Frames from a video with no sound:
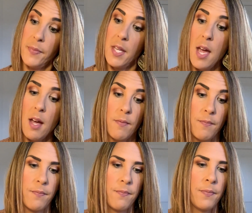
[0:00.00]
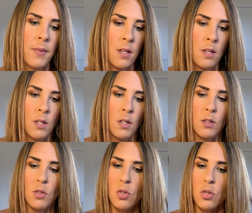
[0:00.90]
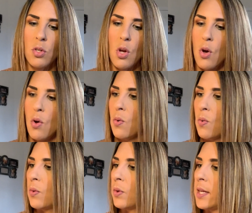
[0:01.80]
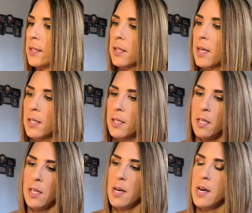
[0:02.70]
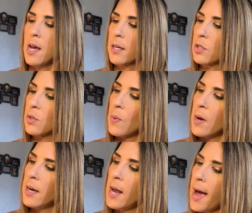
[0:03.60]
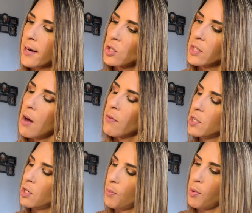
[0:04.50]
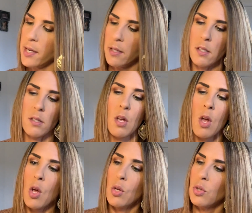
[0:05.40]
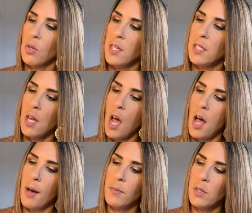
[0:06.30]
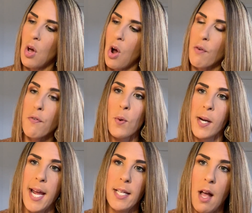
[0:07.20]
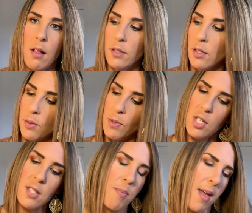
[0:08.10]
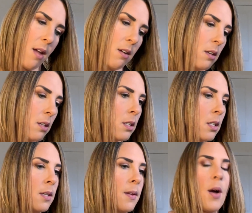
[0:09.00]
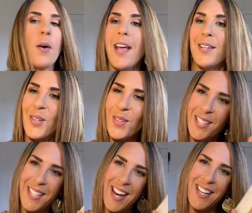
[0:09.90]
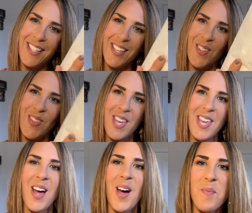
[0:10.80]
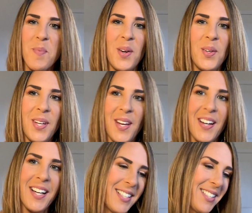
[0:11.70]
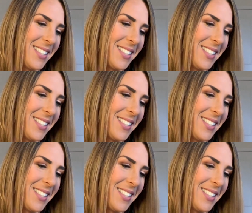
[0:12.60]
Yeah. So let's get to the next one. Actually, I'll read you the prices. So these Toms are $48, which isn't bad. Okay, so let's get into the bundle here.